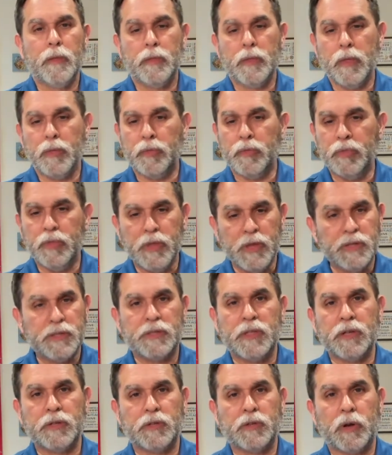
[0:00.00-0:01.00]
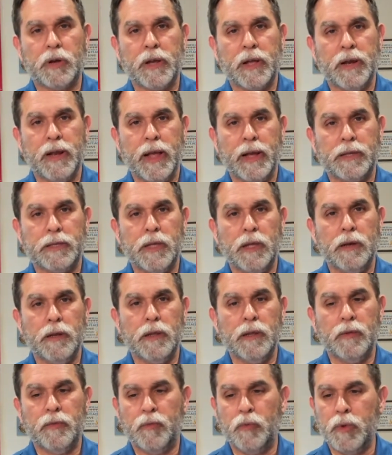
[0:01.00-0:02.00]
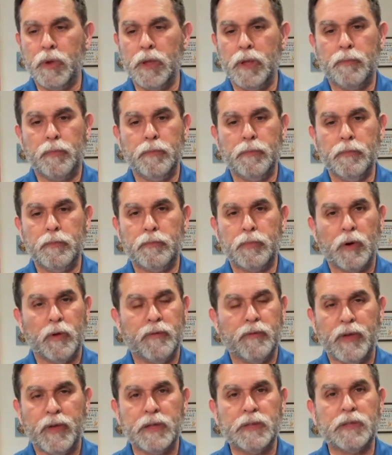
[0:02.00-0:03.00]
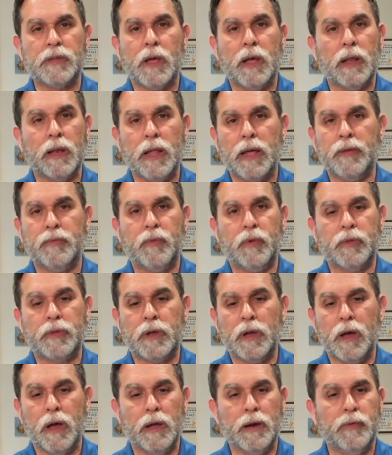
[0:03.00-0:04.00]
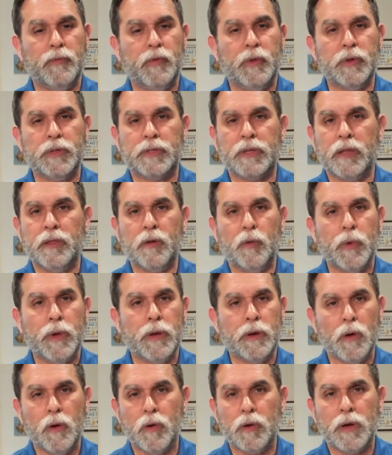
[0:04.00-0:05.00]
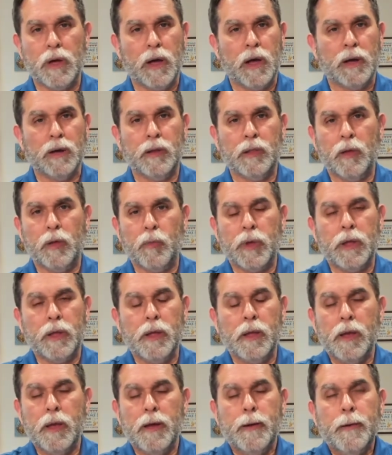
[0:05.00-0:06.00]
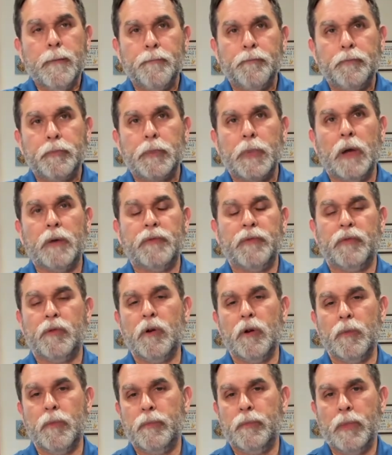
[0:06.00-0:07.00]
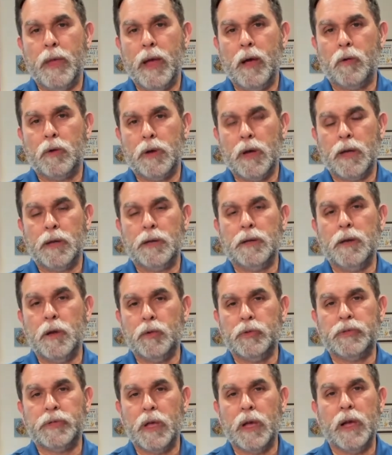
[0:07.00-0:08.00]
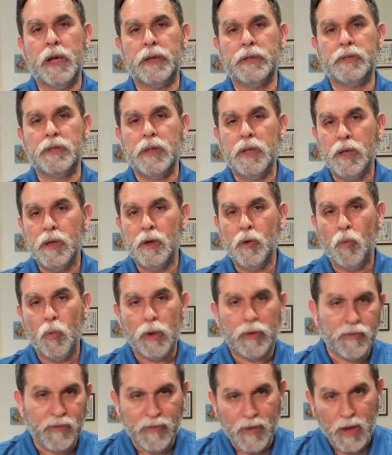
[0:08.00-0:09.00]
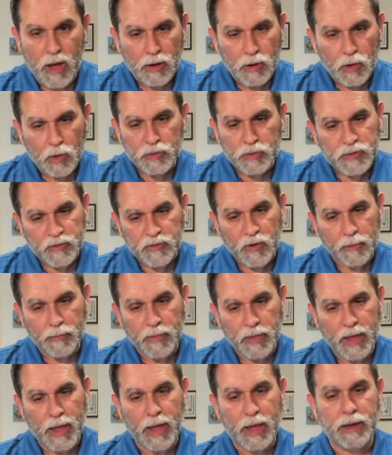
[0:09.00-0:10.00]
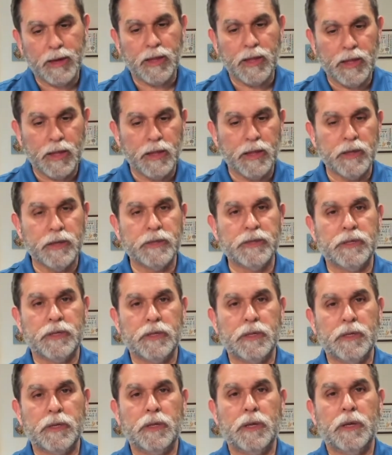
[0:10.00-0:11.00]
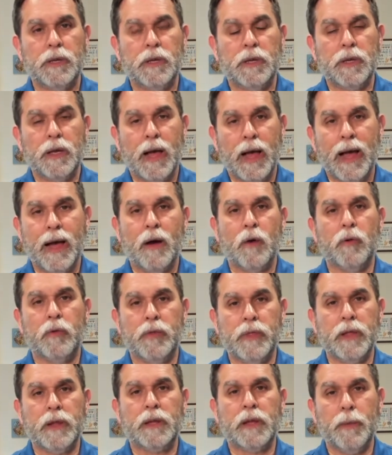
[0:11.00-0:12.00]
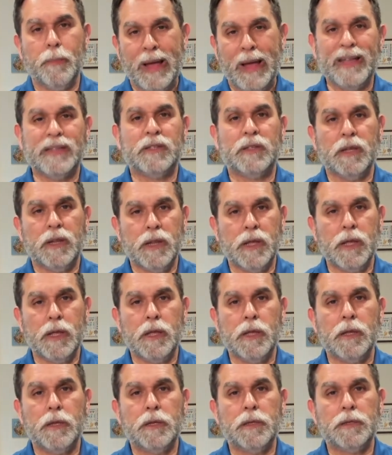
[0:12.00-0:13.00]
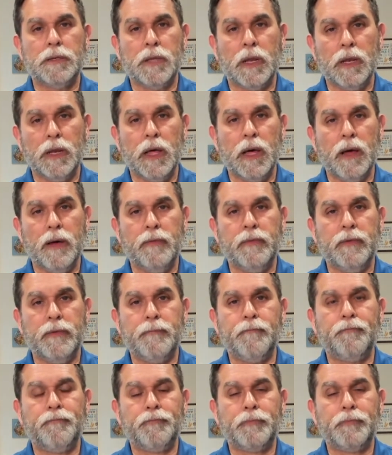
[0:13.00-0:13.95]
That these things are connected. If we profess a life with God, if we say that we know God and that we affirm how God knows us, what follows from that is our then capacity to love.